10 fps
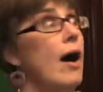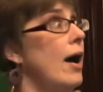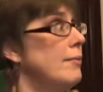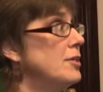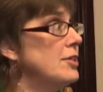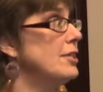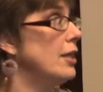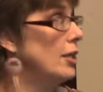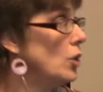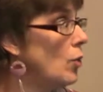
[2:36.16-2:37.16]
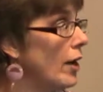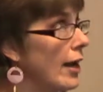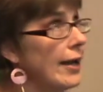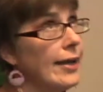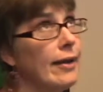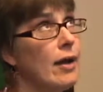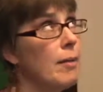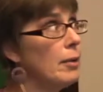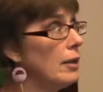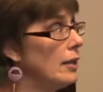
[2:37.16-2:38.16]
I'm just telling you what, I
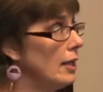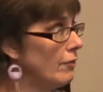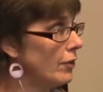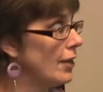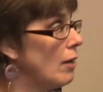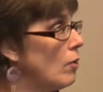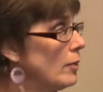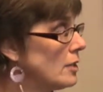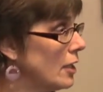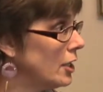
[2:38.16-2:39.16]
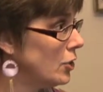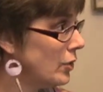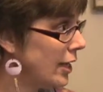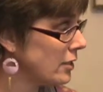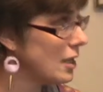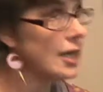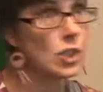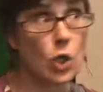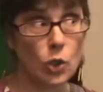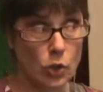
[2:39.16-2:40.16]
cannot believe what that woman's gonna do next. I
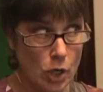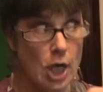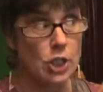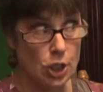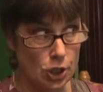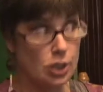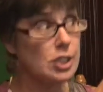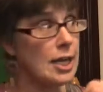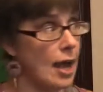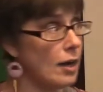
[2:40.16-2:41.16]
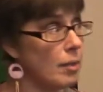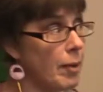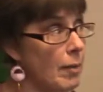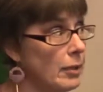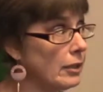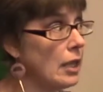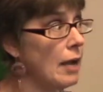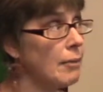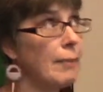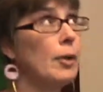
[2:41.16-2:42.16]
told her she should stay out of the public
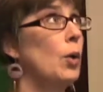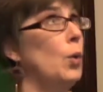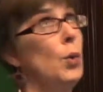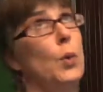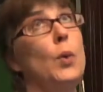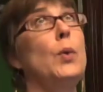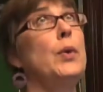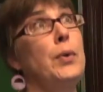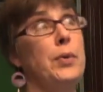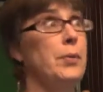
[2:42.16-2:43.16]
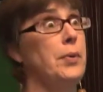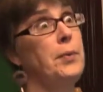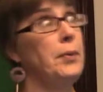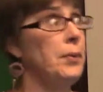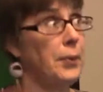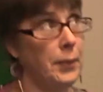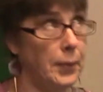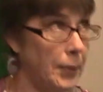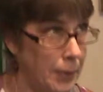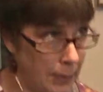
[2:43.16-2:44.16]
limelight, but ooh, no, no, no, no, no, no,
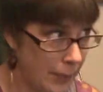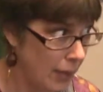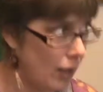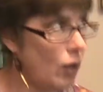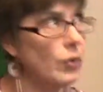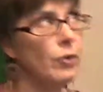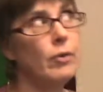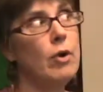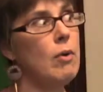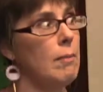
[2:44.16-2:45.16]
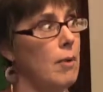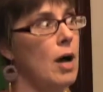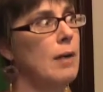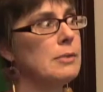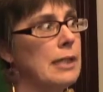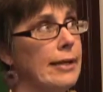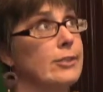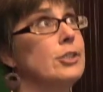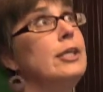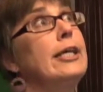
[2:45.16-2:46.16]
no. Oh, you know what mom's like.
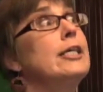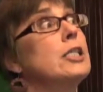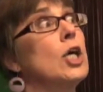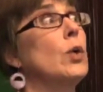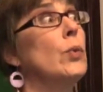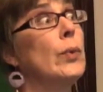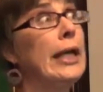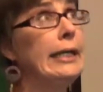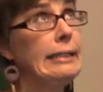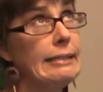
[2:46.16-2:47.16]
She is crazy.